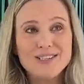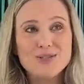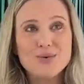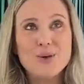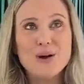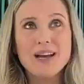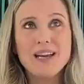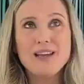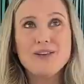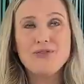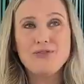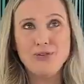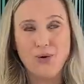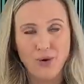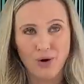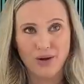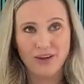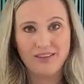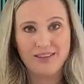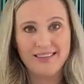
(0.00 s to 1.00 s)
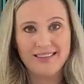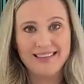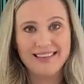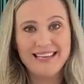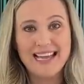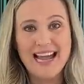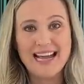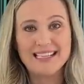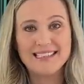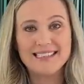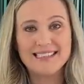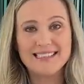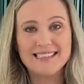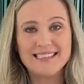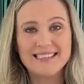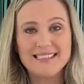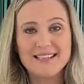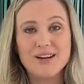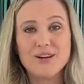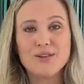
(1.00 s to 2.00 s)
24th. Yes,
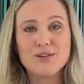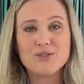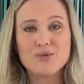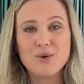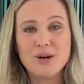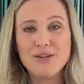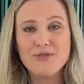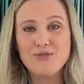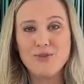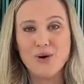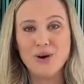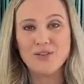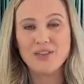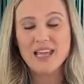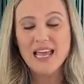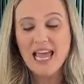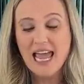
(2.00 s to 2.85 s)
or 24th.